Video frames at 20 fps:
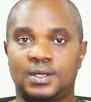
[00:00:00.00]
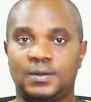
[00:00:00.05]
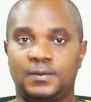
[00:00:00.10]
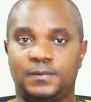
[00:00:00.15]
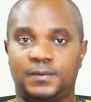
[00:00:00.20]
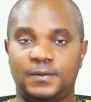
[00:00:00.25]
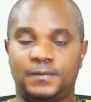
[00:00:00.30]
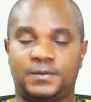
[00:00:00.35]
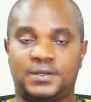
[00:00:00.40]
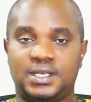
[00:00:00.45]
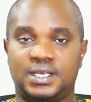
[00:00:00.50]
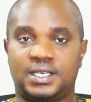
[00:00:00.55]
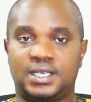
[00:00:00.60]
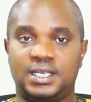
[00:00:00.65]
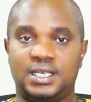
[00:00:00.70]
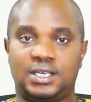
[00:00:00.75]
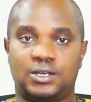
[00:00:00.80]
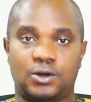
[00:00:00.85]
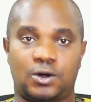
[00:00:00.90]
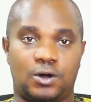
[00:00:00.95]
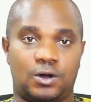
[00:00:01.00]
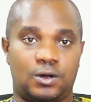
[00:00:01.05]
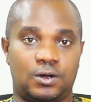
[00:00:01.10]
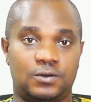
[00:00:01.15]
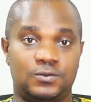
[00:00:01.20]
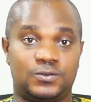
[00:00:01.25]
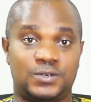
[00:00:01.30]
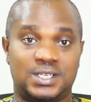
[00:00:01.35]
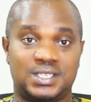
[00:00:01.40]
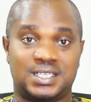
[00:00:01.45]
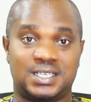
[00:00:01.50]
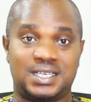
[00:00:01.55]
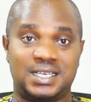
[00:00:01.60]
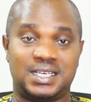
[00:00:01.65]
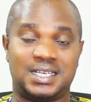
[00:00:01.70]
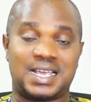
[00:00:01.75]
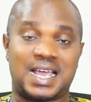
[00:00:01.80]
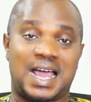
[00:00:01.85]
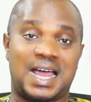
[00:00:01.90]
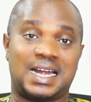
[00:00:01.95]
50 gig or 100
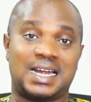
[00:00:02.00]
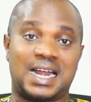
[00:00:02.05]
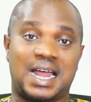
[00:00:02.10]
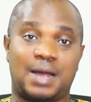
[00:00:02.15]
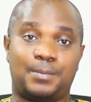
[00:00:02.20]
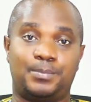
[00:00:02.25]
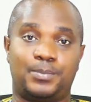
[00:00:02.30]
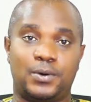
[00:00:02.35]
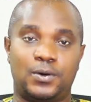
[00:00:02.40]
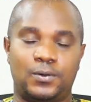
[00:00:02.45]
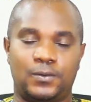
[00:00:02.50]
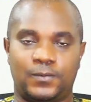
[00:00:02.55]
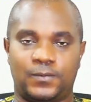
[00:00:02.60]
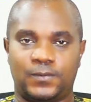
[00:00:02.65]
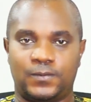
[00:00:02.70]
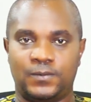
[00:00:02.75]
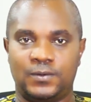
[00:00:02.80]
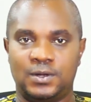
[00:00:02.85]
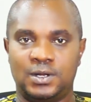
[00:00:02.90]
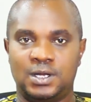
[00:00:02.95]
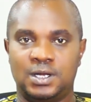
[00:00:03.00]
gig and above